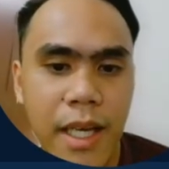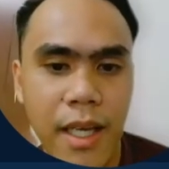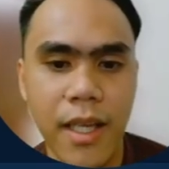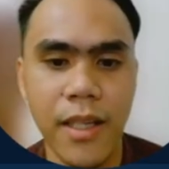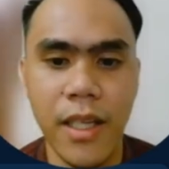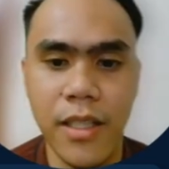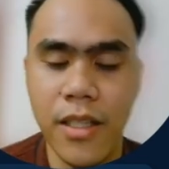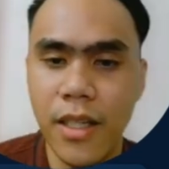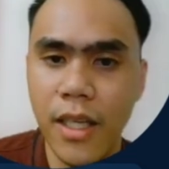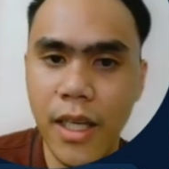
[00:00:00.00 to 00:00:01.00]
and
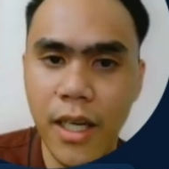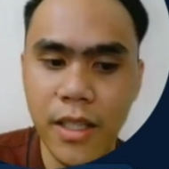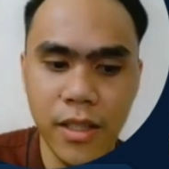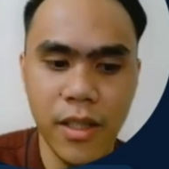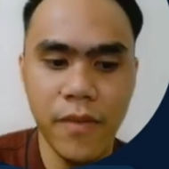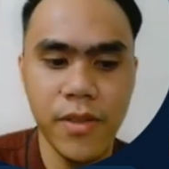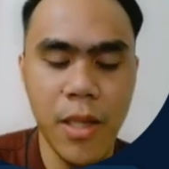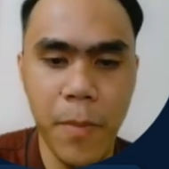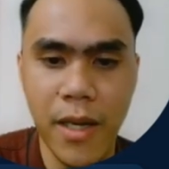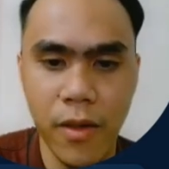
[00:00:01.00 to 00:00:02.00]
initiatives
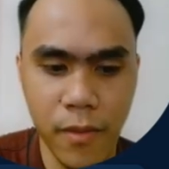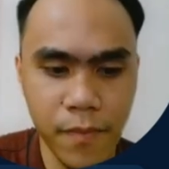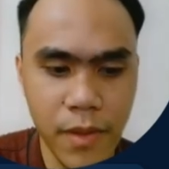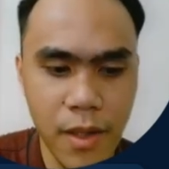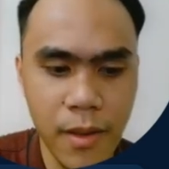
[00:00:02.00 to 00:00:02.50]
depend on.